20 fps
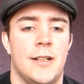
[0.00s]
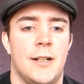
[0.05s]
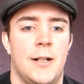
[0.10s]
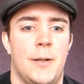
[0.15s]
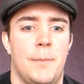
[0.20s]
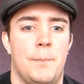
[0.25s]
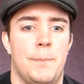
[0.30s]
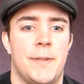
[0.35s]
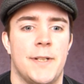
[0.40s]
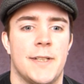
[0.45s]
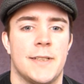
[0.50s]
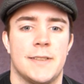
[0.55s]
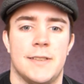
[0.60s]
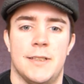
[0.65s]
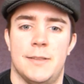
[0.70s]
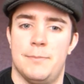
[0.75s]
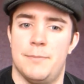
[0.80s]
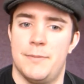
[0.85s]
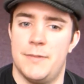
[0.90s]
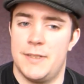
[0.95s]
I picked
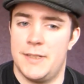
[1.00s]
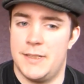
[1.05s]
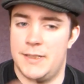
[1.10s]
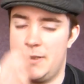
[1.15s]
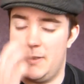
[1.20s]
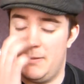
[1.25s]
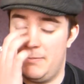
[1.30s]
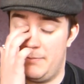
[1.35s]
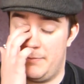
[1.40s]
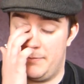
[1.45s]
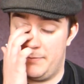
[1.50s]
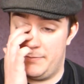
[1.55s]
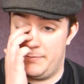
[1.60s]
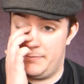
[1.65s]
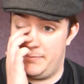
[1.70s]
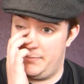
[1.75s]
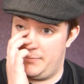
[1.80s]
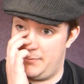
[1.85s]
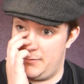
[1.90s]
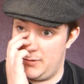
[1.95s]
up the
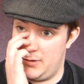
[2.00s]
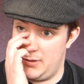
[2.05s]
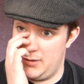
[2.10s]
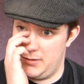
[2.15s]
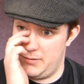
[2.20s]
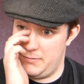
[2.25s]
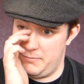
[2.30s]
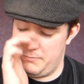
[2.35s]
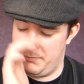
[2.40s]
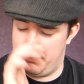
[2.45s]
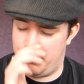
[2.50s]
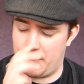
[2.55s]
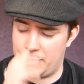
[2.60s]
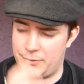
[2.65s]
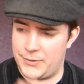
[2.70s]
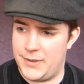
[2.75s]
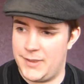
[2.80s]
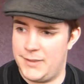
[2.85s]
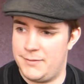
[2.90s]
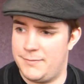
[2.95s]

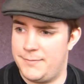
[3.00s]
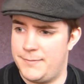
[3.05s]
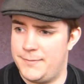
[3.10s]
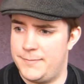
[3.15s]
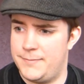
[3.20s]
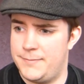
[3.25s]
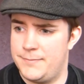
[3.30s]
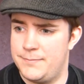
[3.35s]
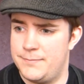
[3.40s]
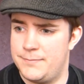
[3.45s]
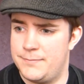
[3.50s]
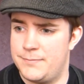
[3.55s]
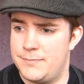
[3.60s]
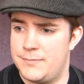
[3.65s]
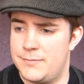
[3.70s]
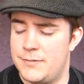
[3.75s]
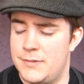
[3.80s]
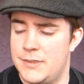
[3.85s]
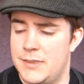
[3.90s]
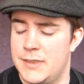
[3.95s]
books of
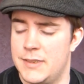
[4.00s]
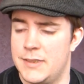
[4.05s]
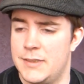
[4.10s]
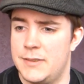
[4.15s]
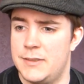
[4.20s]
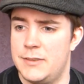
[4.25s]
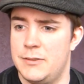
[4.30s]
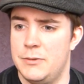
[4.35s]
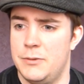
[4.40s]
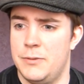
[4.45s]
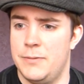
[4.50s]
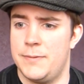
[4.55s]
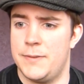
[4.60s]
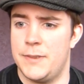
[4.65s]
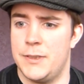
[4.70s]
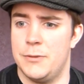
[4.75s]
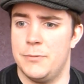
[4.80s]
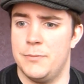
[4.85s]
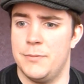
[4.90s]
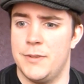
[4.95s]
the Saw
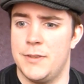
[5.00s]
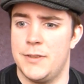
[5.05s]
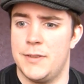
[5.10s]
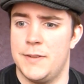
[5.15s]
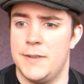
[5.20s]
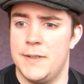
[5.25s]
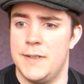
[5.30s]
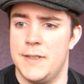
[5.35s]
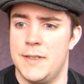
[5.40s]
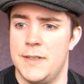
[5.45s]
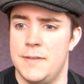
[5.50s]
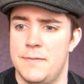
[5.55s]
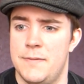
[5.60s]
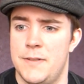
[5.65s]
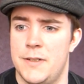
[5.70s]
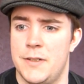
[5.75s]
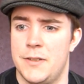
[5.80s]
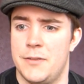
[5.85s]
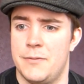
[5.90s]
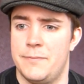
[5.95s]
films, the
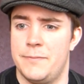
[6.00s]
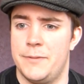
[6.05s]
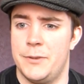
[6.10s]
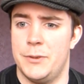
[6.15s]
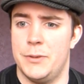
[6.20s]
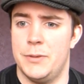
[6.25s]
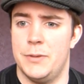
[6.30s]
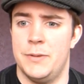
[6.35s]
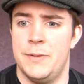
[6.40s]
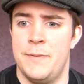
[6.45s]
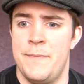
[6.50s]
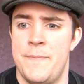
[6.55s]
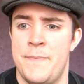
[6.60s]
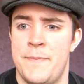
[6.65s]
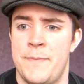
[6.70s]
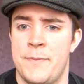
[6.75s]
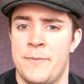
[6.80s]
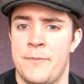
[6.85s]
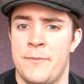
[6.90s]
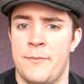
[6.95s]
first four
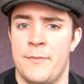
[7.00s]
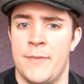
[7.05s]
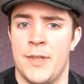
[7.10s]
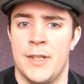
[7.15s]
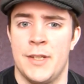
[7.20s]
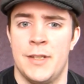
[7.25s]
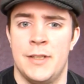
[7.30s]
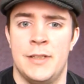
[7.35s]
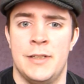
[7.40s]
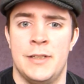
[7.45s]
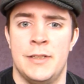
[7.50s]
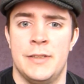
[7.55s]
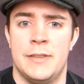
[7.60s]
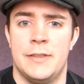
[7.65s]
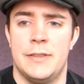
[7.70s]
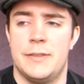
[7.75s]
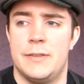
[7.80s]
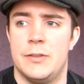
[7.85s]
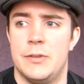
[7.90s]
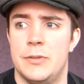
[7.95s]

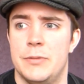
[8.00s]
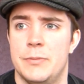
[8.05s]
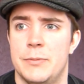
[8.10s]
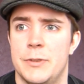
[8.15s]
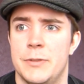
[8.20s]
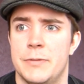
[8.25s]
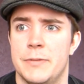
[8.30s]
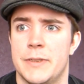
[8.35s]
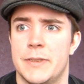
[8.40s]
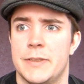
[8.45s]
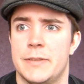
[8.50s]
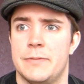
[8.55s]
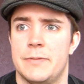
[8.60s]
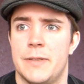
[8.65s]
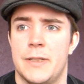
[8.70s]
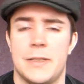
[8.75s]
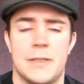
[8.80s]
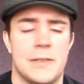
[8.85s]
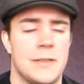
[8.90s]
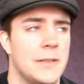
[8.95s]
Saw movies,
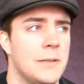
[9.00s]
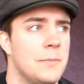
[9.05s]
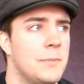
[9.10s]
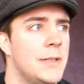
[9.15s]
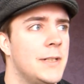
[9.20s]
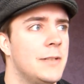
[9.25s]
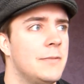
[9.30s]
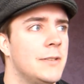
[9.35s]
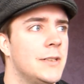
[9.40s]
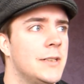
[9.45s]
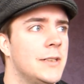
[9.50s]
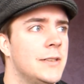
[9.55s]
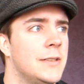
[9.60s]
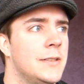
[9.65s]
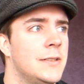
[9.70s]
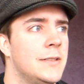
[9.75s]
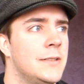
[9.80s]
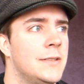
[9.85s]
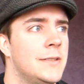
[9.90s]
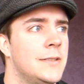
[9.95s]
fancied a bit of a
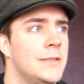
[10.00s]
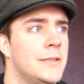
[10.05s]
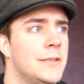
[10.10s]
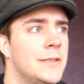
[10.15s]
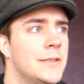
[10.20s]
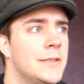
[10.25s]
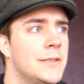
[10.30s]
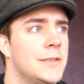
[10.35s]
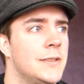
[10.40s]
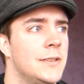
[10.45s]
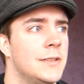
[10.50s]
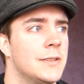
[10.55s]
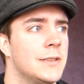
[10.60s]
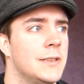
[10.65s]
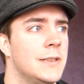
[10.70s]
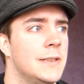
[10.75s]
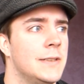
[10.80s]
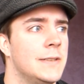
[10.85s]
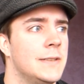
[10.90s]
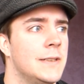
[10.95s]
shock
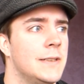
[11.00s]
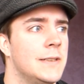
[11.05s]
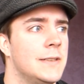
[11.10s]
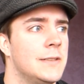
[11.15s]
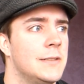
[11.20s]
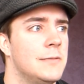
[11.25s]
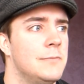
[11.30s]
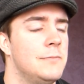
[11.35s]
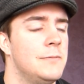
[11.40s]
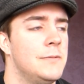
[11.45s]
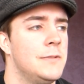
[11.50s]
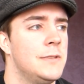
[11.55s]
to the system.